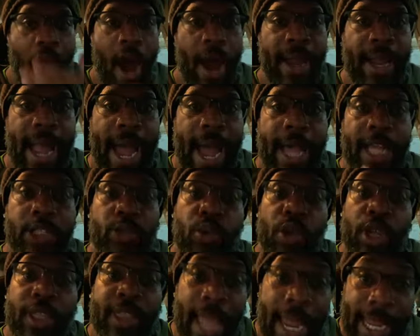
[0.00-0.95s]
All right, guys.
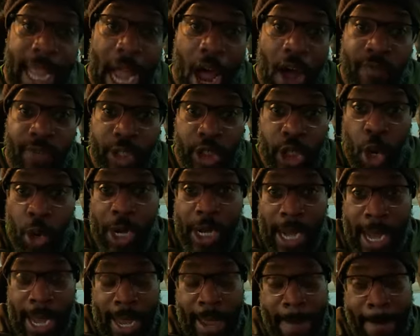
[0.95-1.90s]
Well, thank y'all for
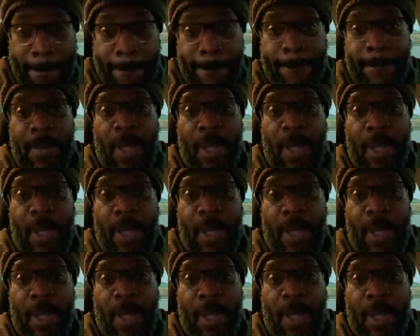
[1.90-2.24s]
tuning in.